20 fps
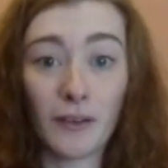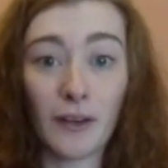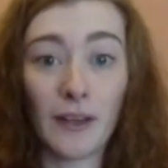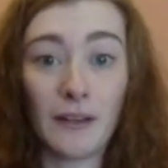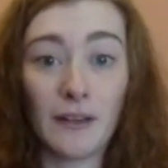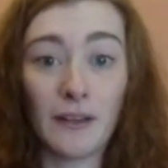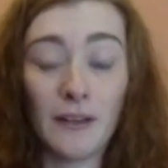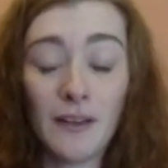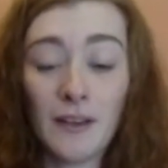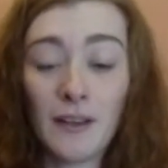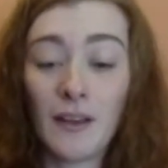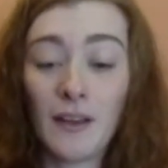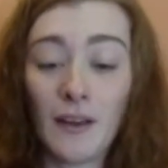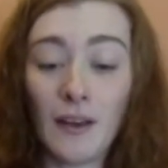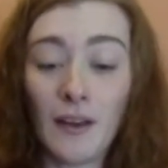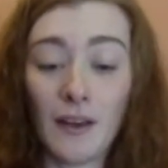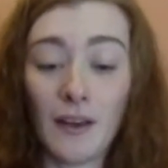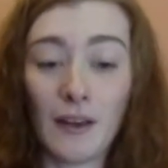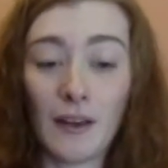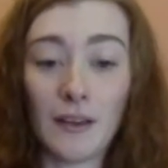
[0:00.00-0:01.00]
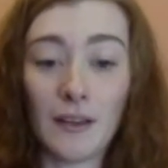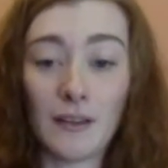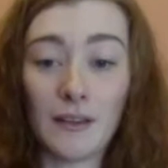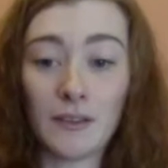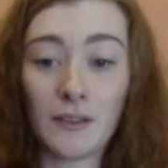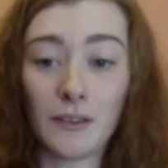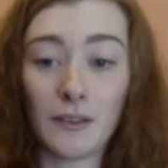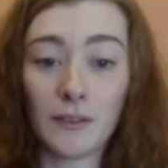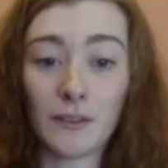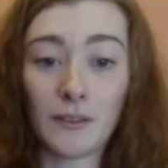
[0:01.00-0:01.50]
And
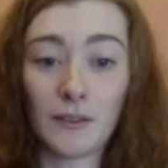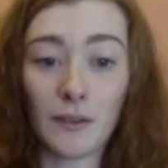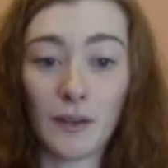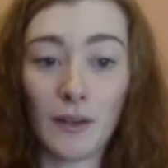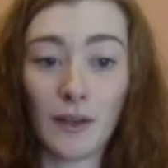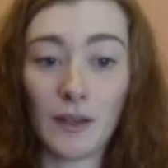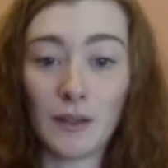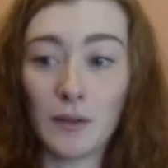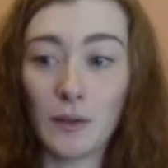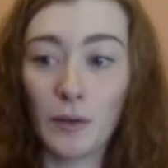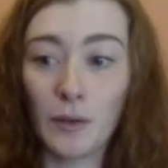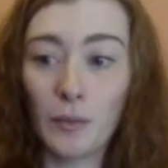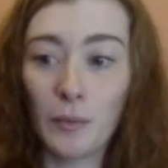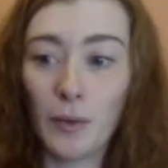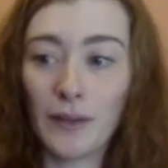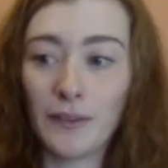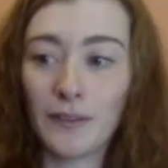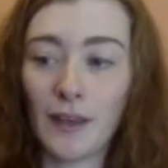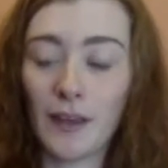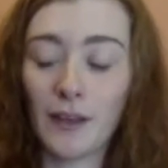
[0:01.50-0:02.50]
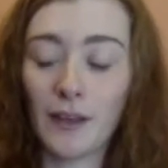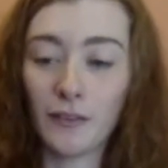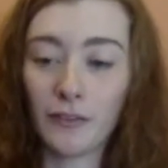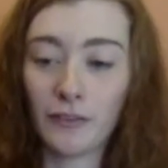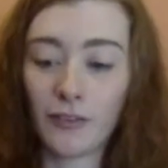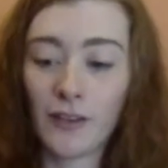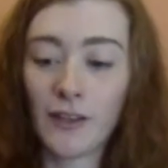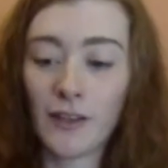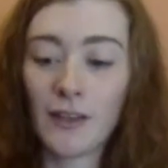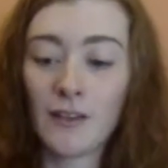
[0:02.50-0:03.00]
I know
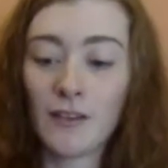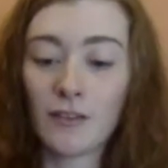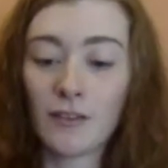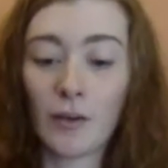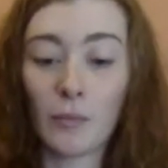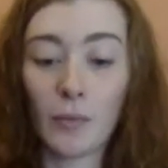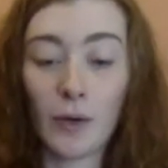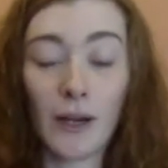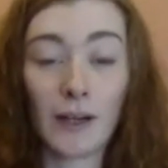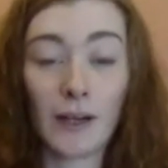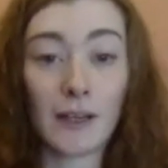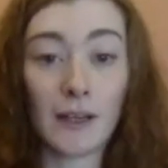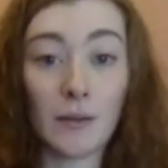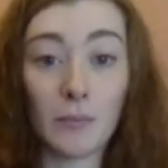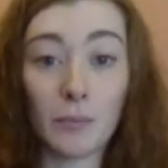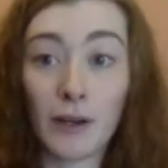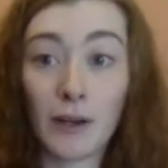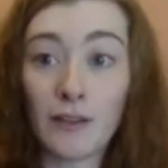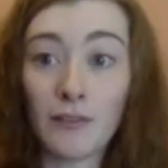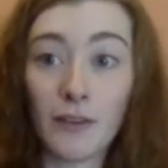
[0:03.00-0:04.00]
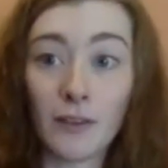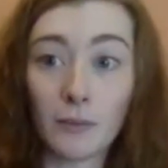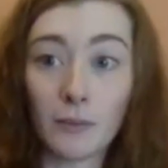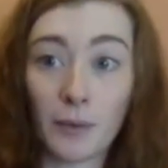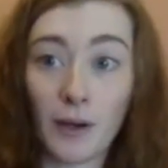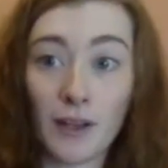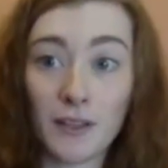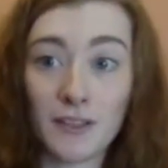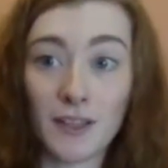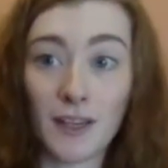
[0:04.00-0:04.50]
myself from working in previous
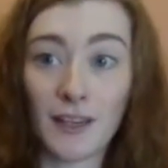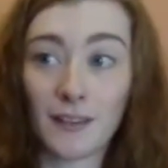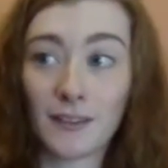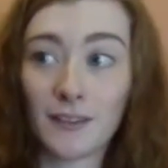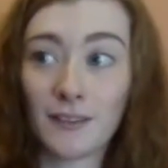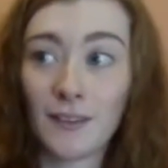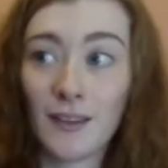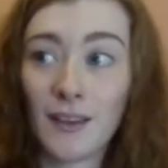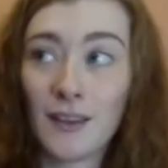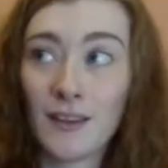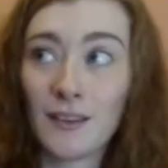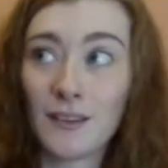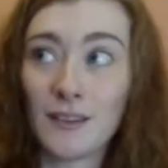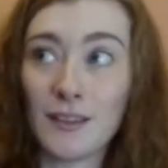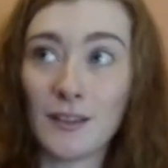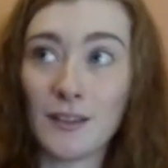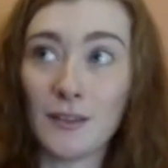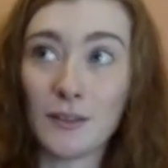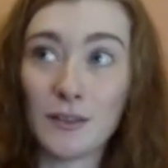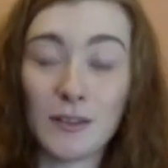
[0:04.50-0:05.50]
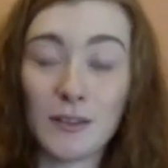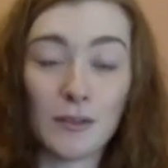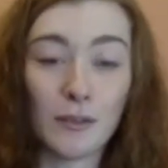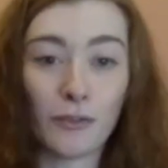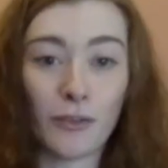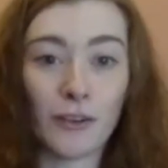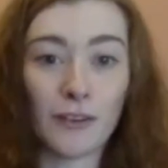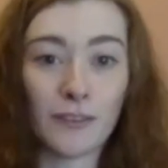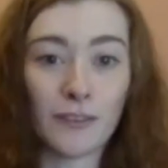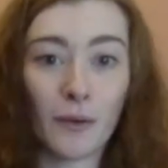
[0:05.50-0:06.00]
projects, you can do
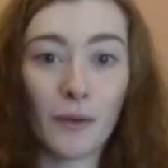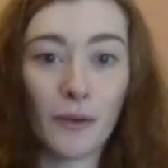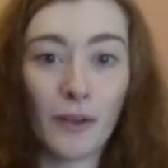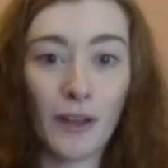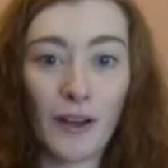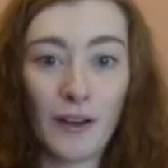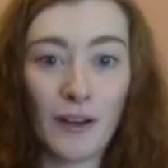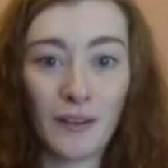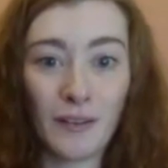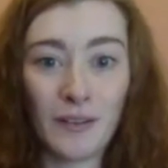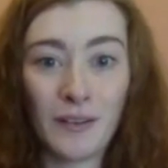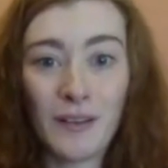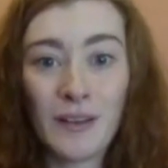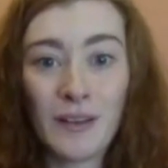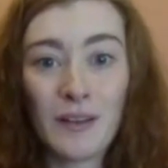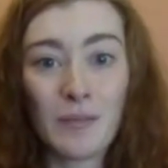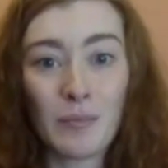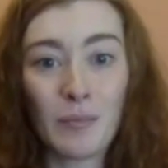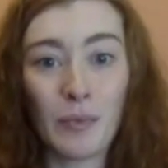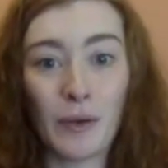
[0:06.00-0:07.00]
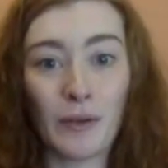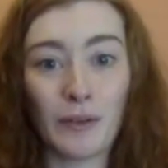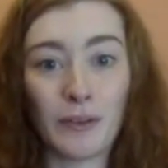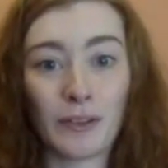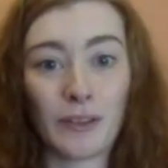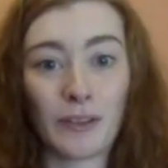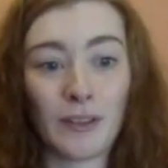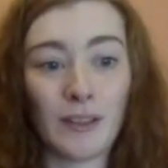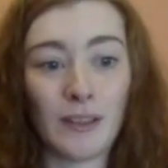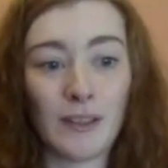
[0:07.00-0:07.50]
it for so long,
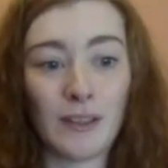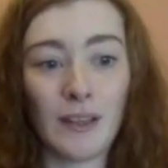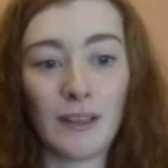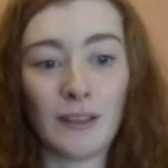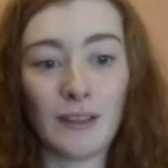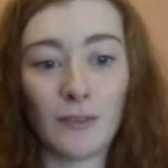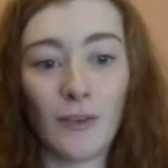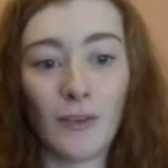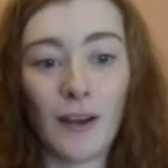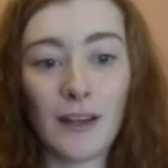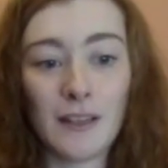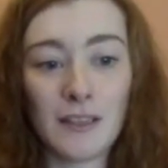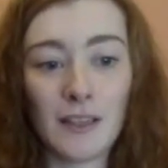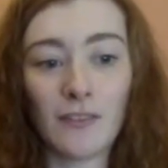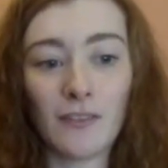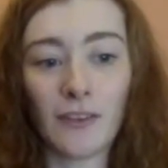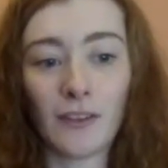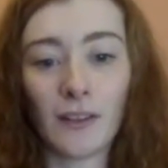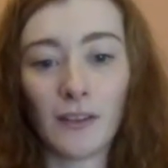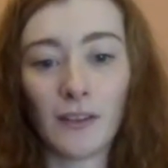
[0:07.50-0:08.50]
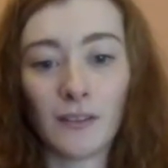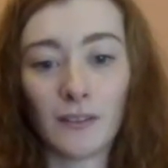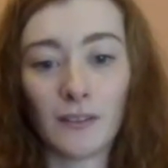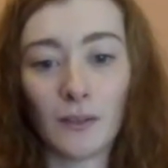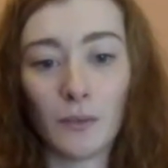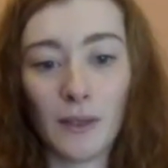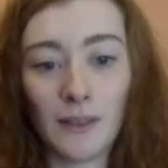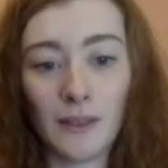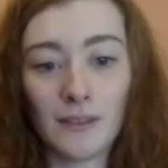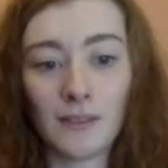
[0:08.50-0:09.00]
but it's very difficult
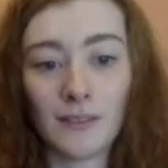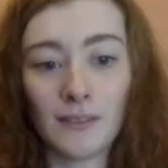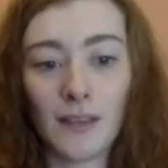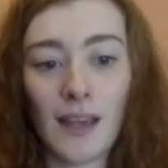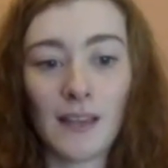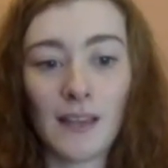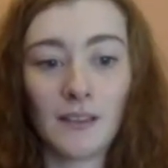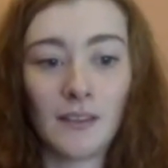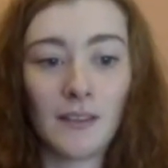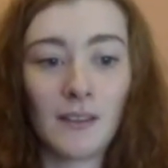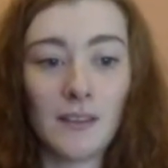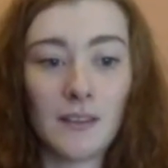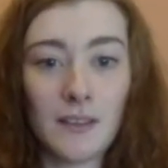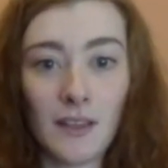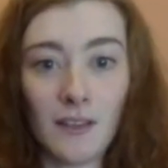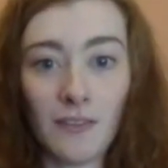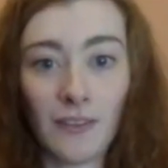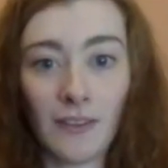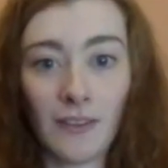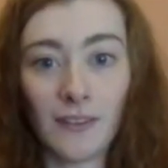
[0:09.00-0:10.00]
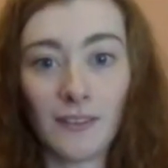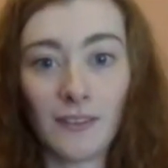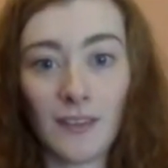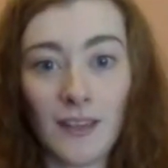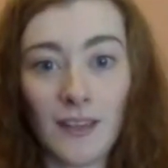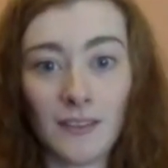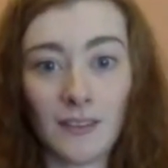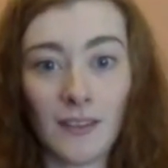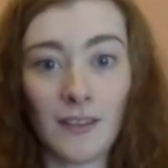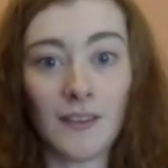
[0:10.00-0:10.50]
to withstand the
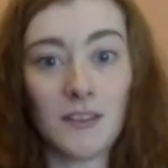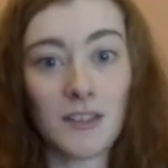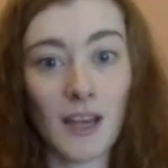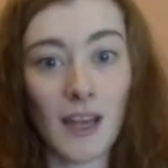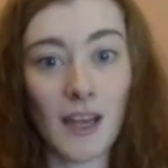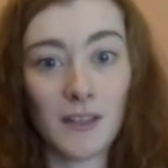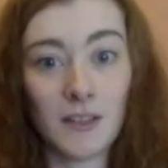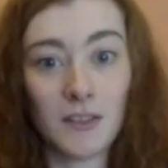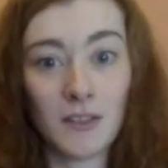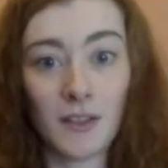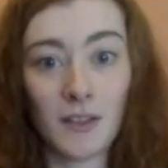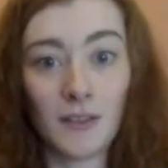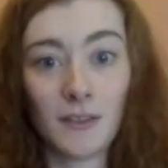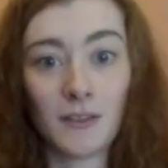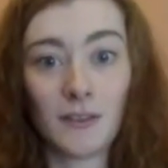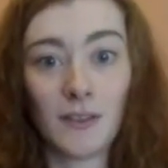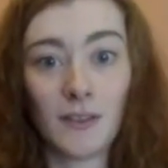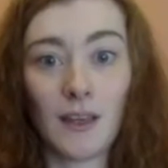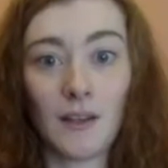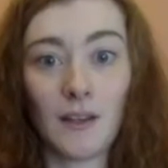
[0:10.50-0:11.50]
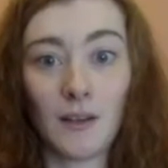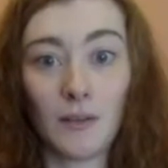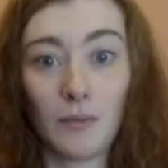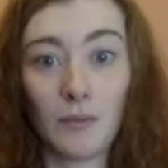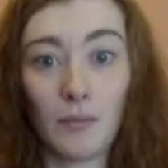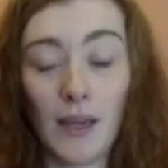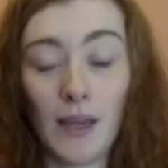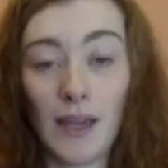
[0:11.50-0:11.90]
difficulties and the challenges that are